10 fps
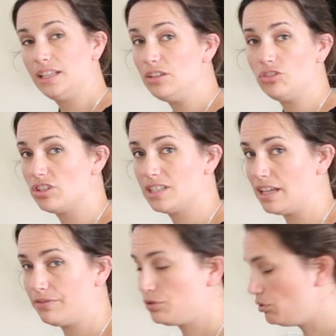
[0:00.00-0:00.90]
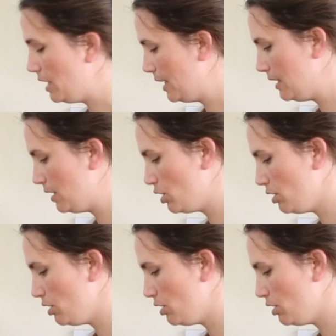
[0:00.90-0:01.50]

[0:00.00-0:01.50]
then you just have to let it